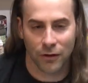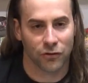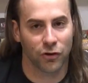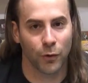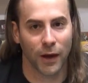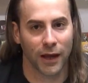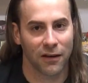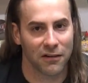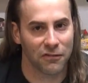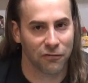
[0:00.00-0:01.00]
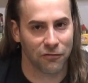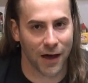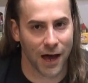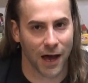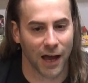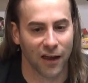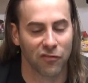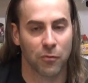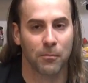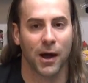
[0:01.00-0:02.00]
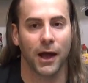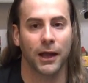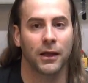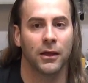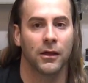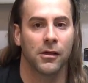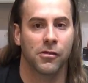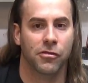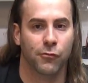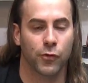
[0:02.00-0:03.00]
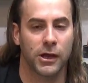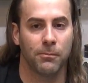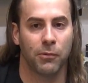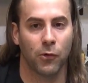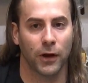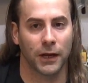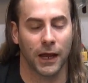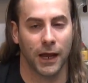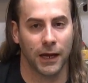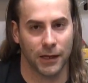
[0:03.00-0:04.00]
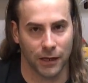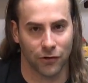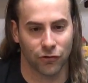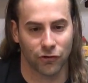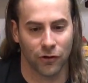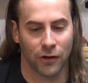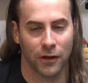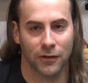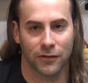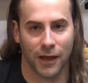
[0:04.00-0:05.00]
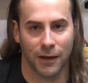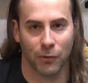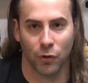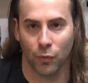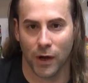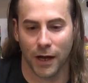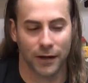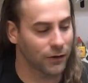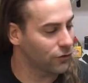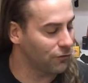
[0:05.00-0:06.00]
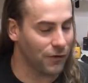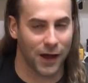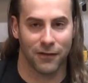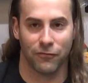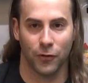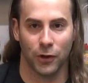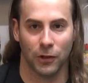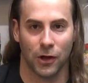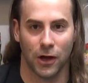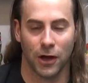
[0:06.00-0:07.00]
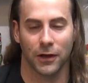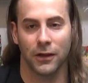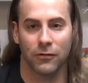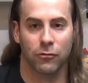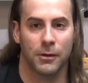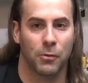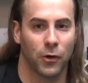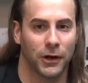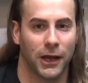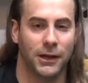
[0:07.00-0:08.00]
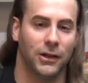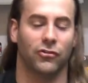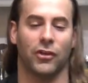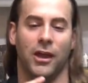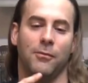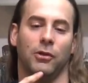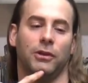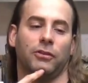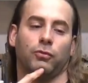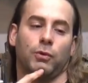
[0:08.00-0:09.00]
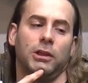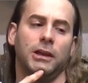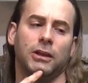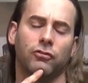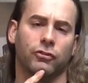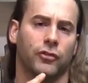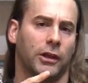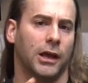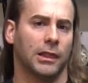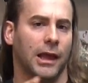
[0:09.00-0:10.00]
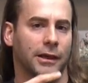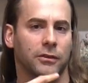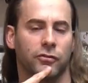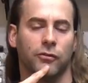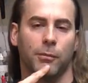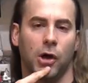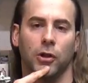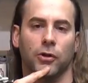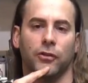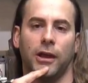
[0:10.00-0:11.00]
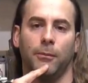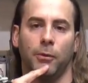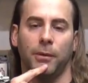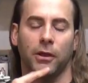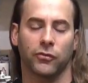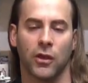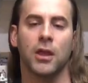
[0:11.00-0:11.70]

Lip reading: to a 5 by 3.8 inch table wide. It's a 5 foot long, 3.8 inch table, and it's really interesting. I like the smaller table because